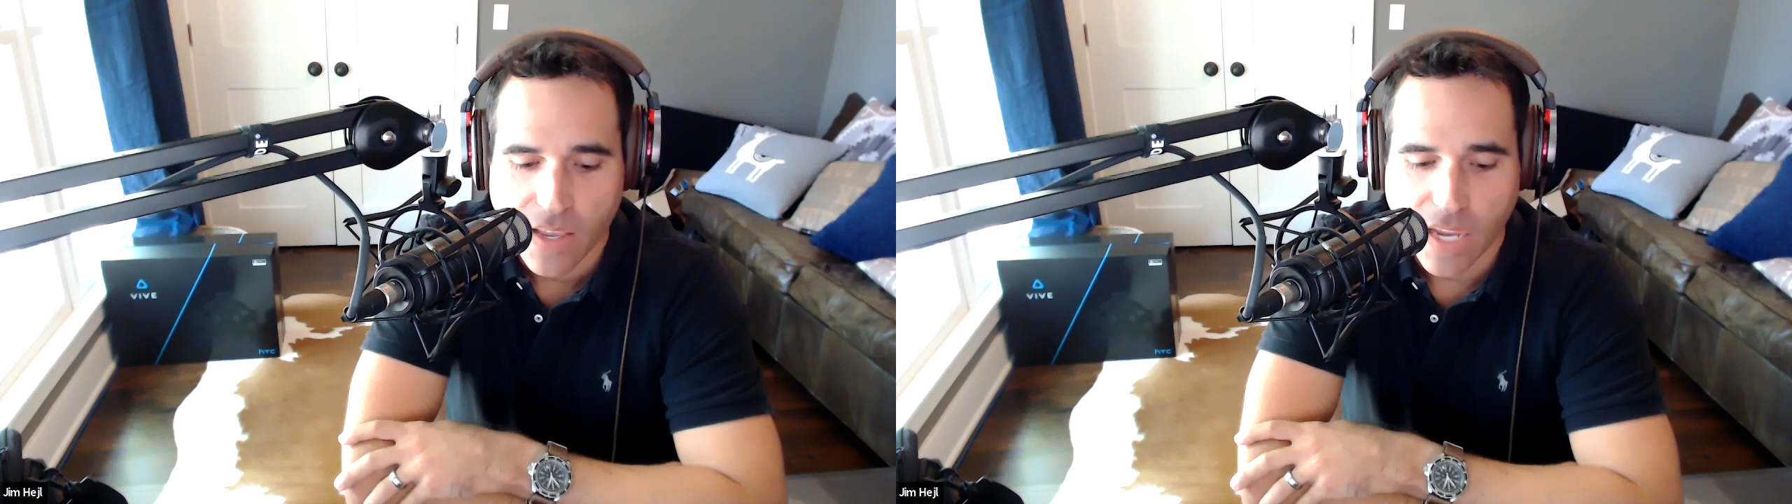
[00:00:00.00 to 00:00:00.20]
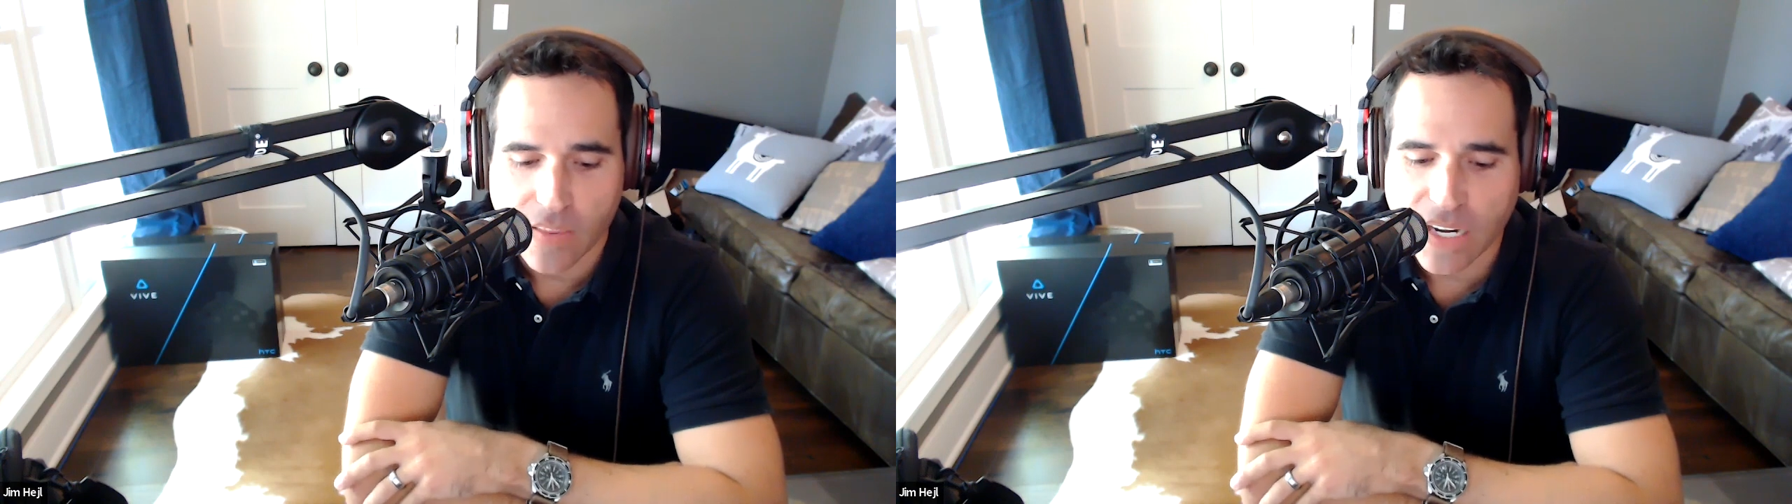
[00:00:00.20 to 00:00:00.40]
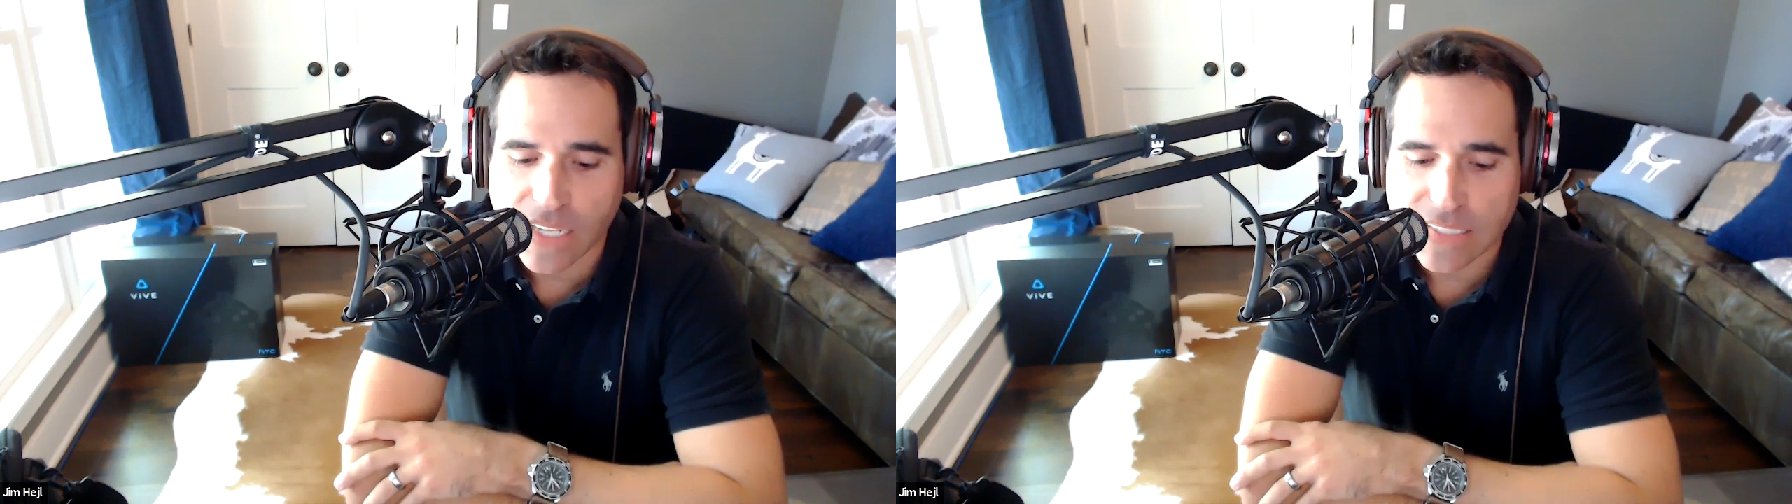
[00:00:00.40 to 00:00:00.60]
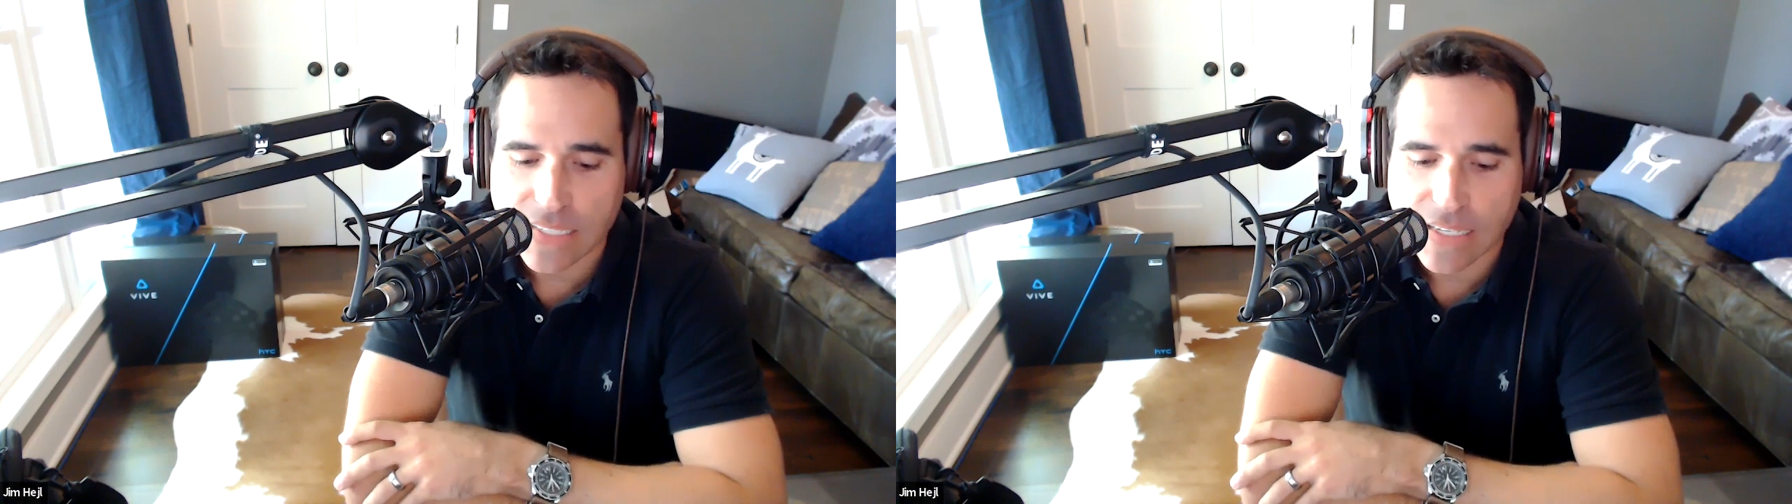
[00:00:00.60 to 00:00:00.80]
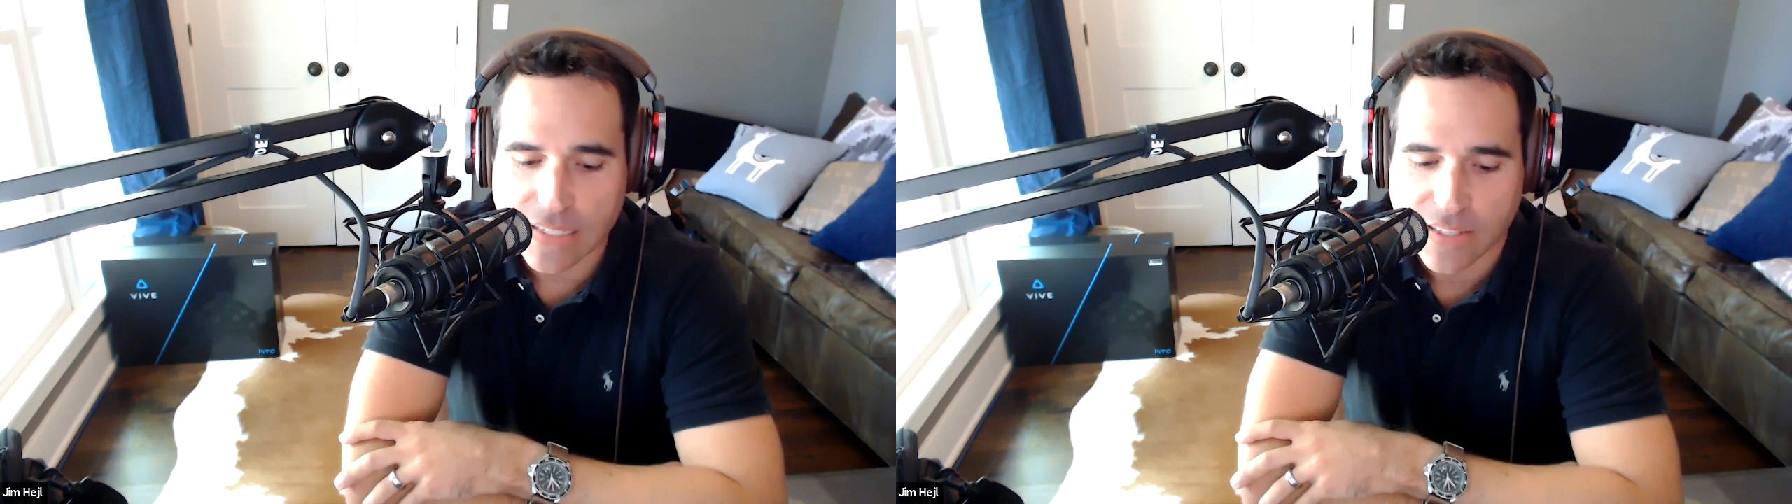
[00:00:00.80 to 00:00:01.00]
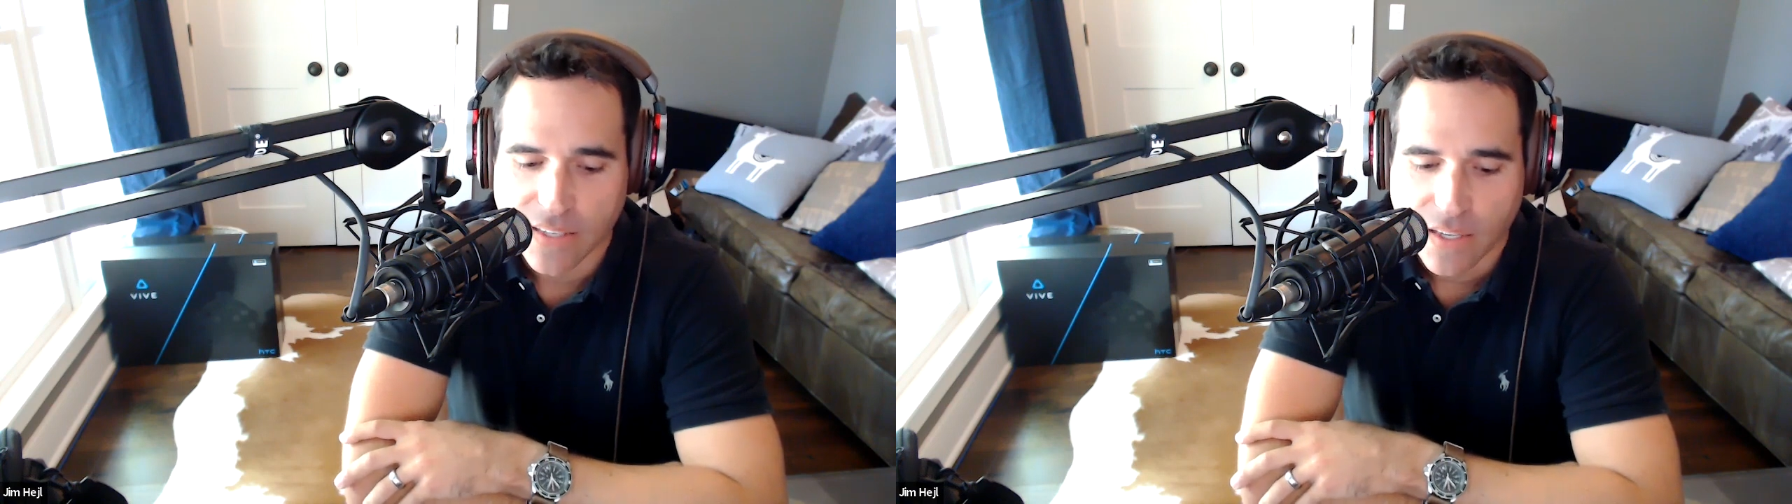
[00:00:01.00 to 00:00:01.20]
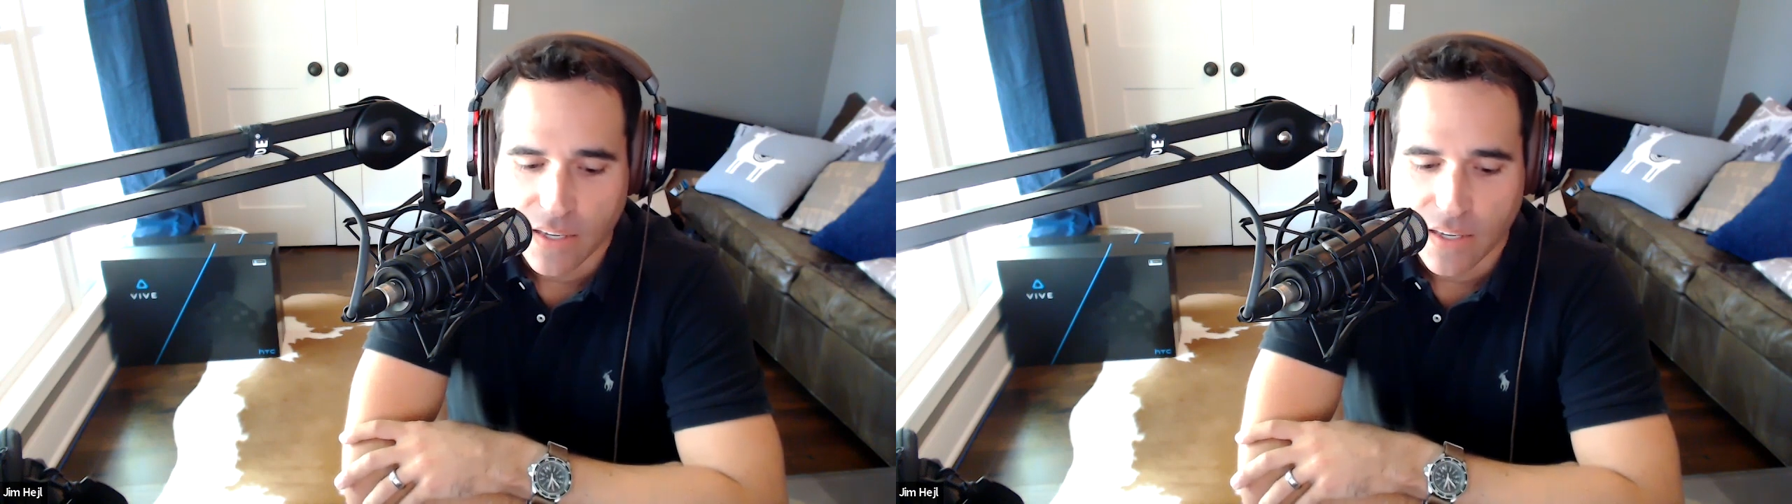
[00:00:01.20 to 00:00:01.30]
then I said,